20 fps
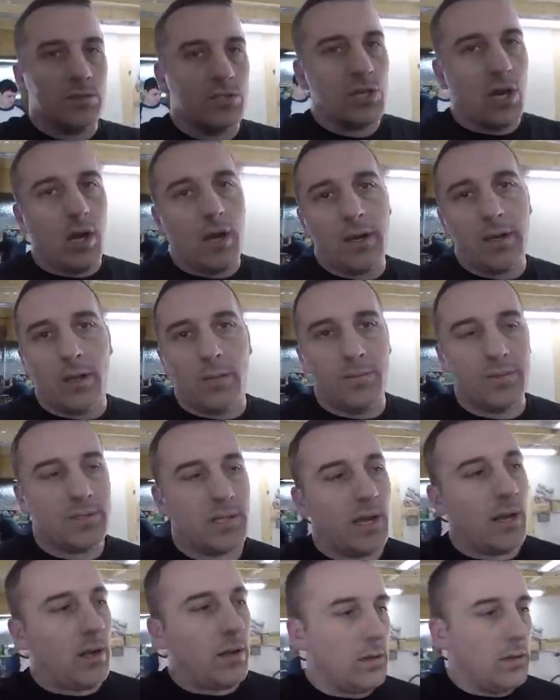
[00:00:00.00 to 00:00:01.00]
John helped us
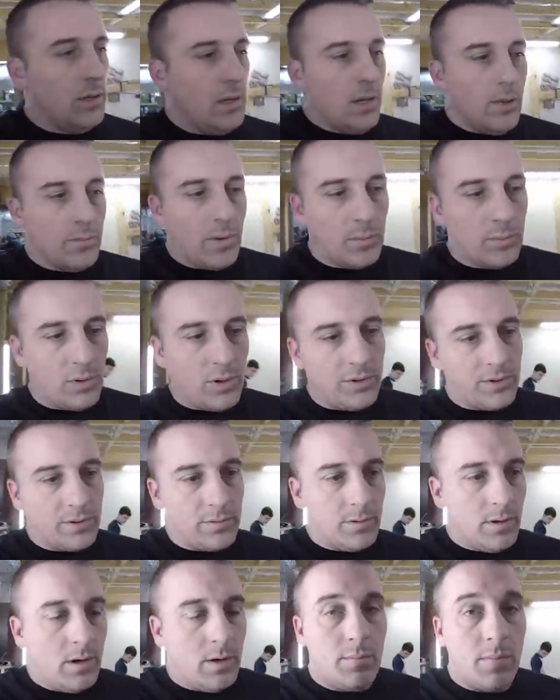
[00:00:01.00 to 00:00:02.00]
out.
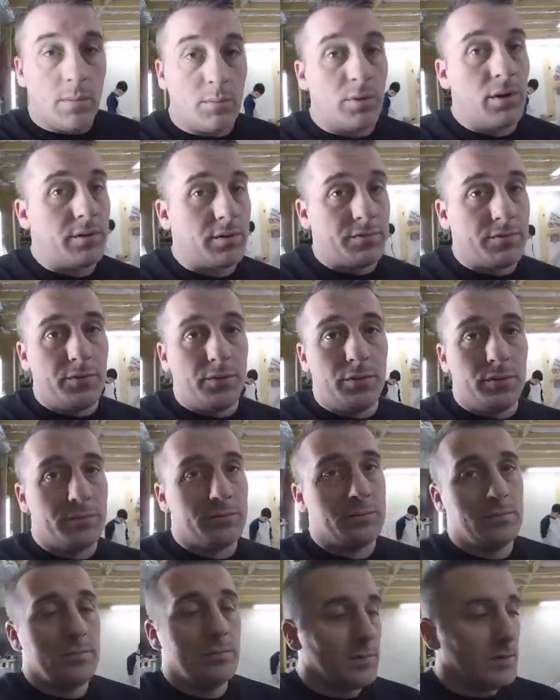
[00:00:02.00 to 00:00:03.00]
My brother
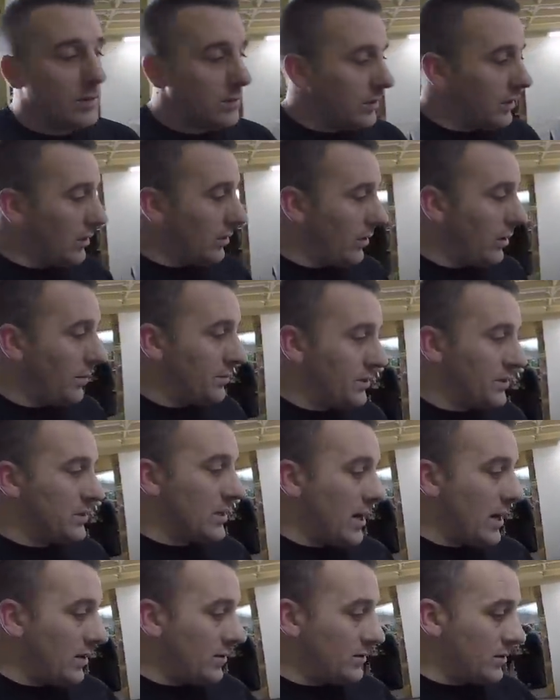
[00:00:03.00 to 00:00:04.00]
Fulton, you know, helped us
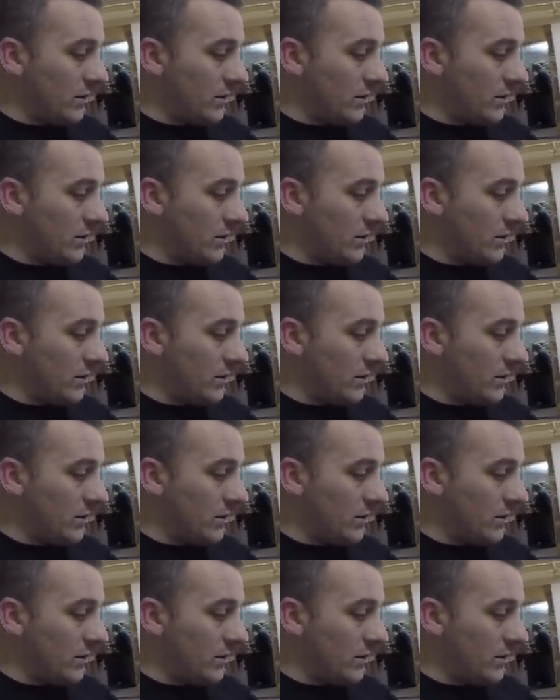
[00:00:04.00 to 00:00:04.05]
out.